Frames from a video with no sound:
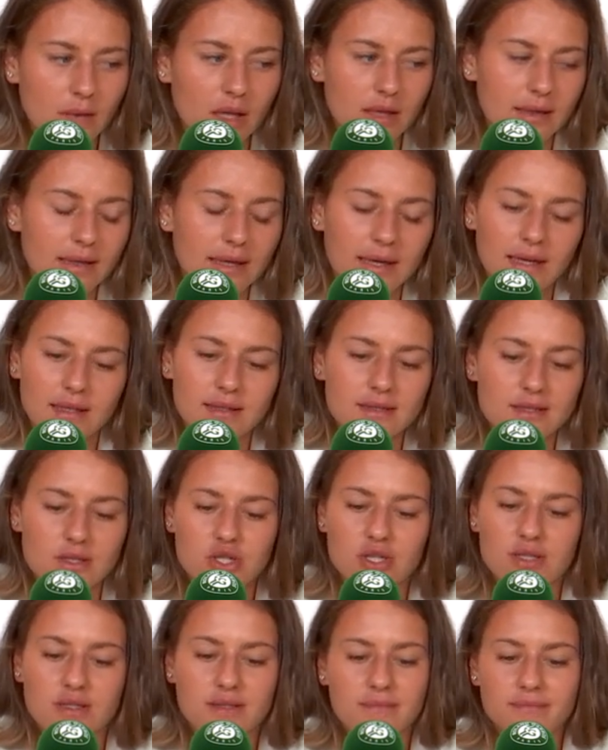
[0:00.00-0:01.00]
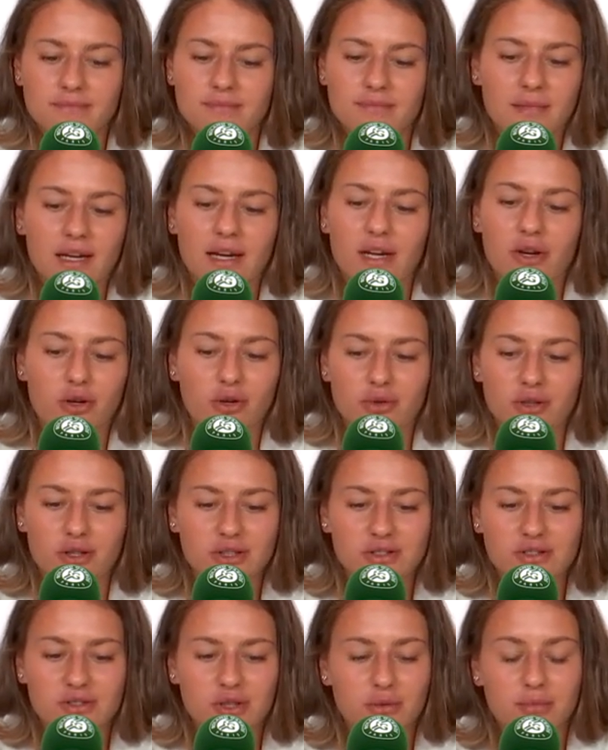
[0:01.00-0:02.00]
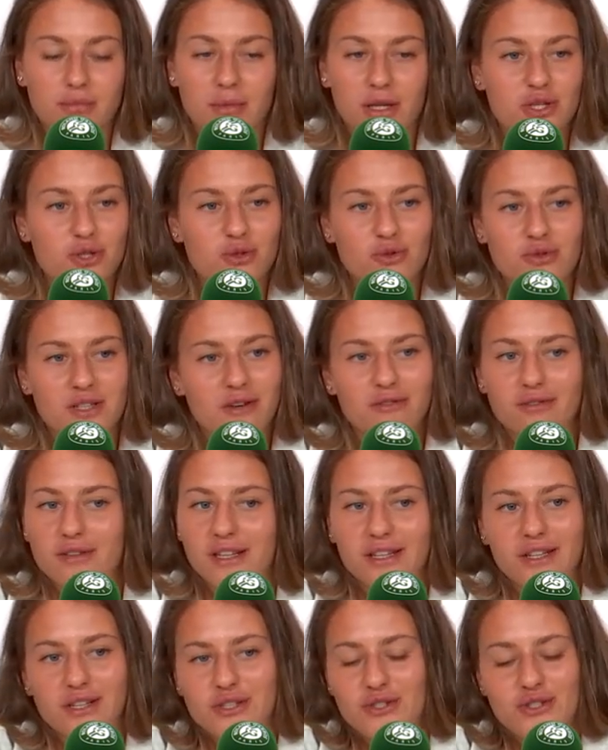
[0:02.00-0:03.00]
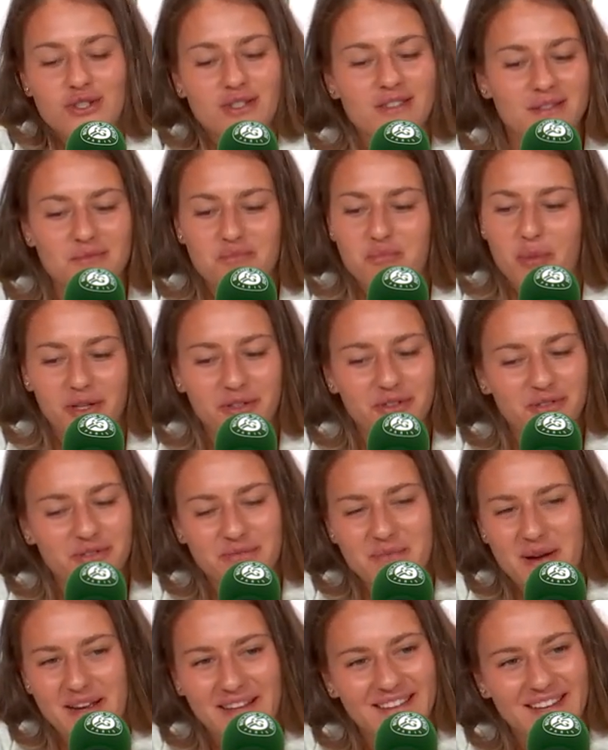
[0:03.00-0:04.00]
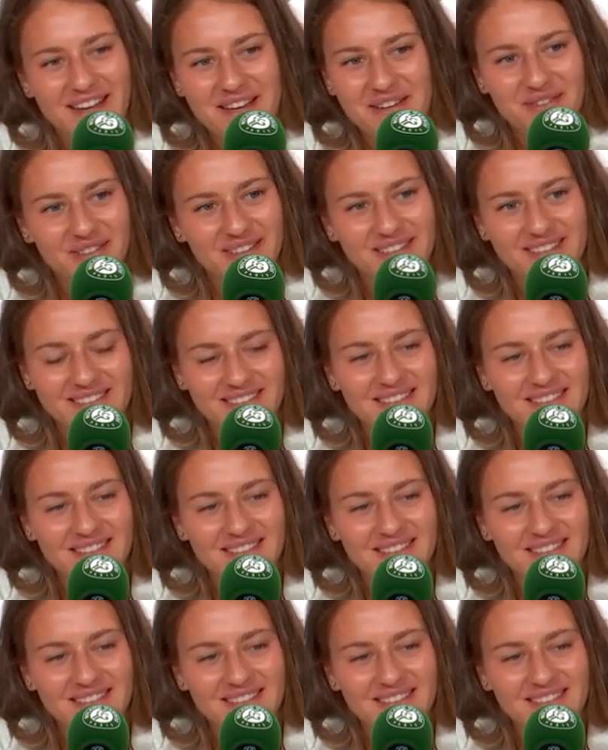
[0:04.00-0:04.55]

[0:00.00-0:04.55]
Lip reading: it's just, I don't know, there is not much to say really, it's just part of my life.